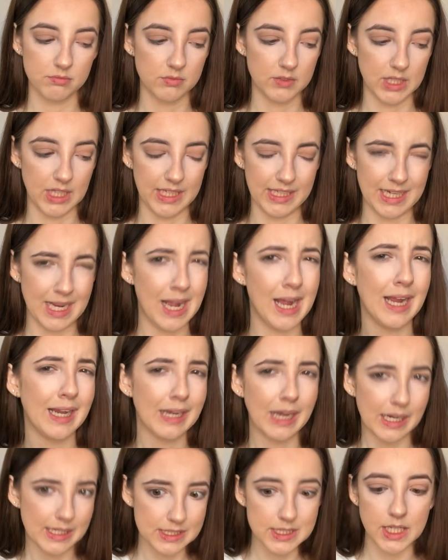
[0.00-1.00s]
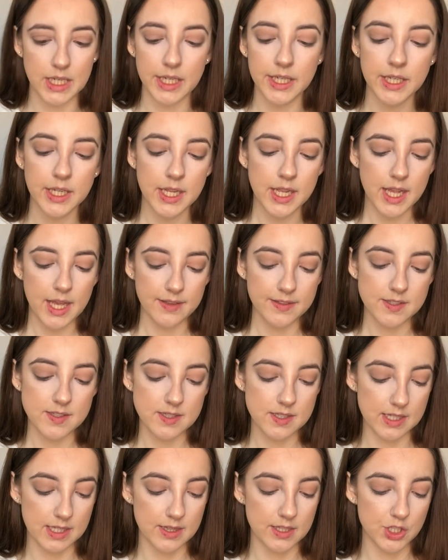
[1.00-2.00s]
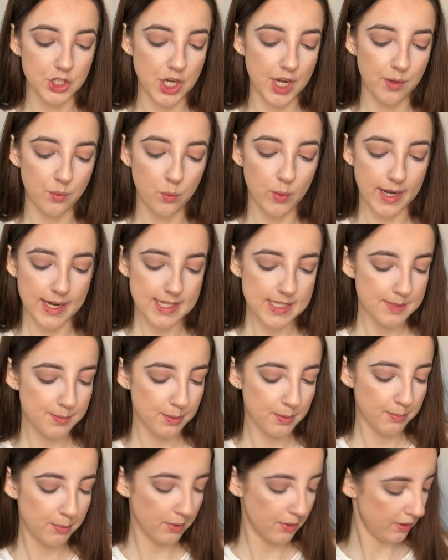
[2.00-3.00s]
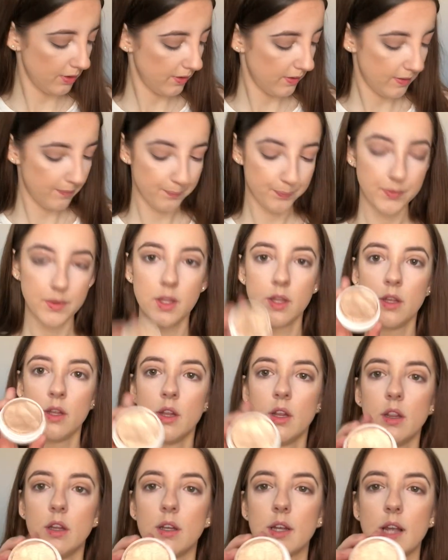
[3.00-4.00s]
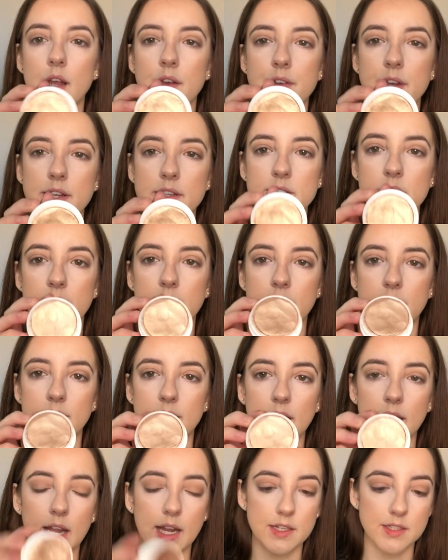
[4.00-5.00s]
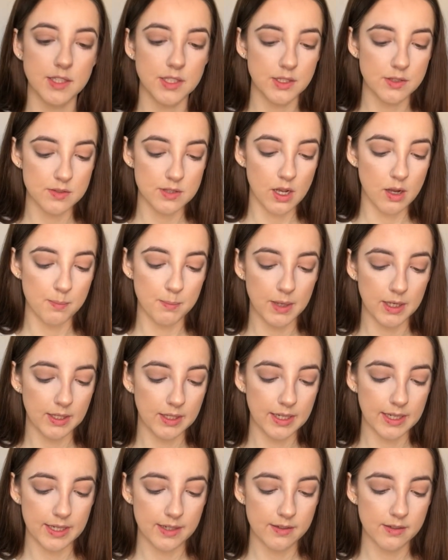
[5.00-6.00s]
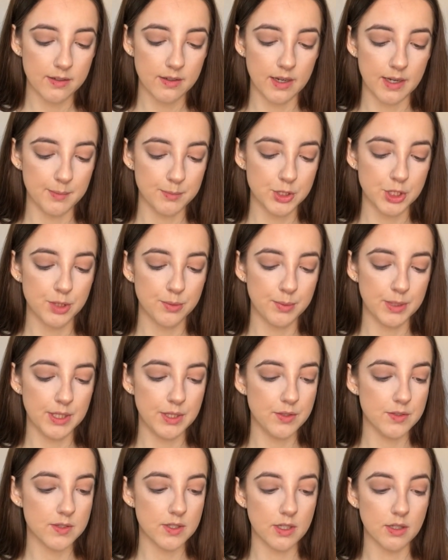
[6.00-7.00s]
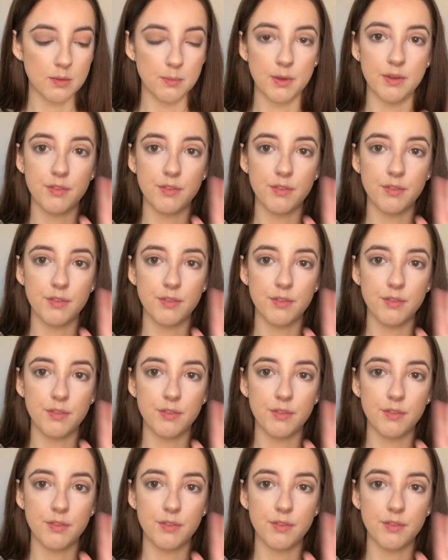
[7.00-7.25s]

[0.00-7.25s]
like highlighter. This is in the shade Wisp, but look how nice that is. I like to use that on my lid, and I'm just going to be using my